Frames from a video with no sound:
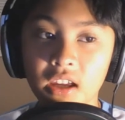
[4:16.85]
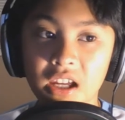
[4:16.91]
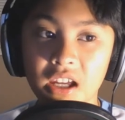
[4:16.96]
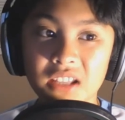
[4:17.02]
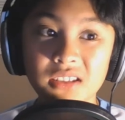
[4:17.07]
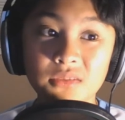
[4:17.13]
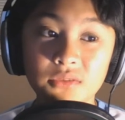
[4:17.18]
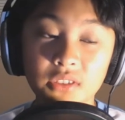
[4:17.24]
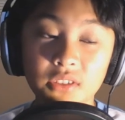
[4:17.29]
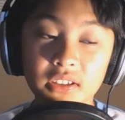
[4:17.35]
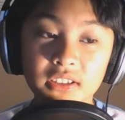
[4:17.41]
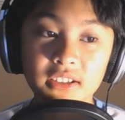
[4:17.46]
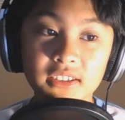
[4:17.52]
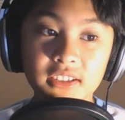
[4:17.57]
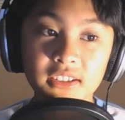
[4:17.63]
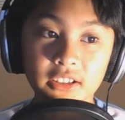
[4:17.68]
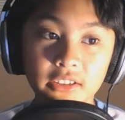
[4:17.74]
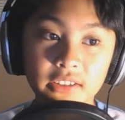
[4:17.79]
And even though I
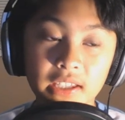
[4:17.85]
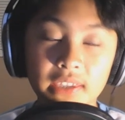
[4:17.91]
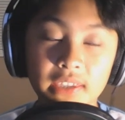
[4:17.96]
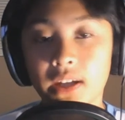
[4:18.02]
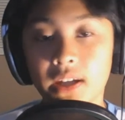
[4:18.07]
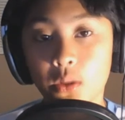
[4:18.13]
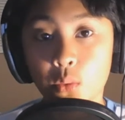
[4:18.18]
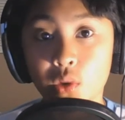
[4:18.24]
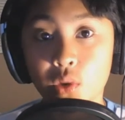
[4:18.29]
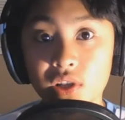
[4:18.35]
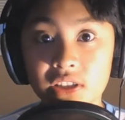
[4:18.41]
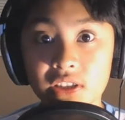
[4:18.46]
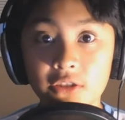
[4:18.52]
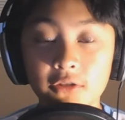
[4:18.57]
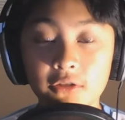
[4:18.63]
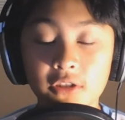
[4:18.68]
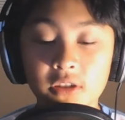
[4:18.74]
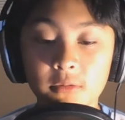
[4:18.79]
didn't tell you that, that was a
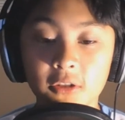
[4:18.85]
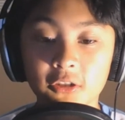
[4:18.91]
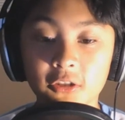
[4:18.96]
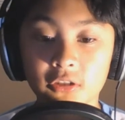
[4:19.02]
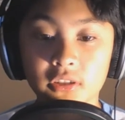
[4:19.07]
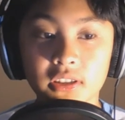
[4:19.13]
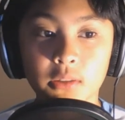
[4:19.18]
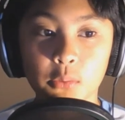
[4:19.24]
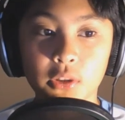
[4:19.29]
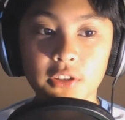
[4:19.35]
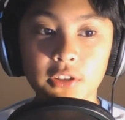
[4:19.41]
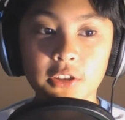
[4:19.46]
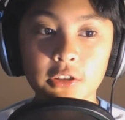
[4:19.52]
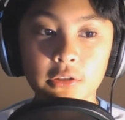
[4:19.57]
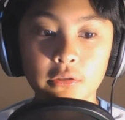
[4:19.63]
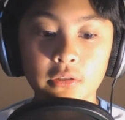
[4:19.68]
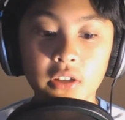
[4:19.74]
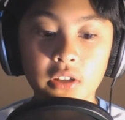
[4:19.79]
New Year's special because I wanted to
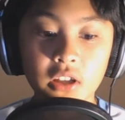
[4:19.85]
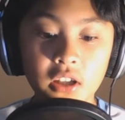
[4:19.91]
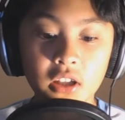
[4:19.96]
do,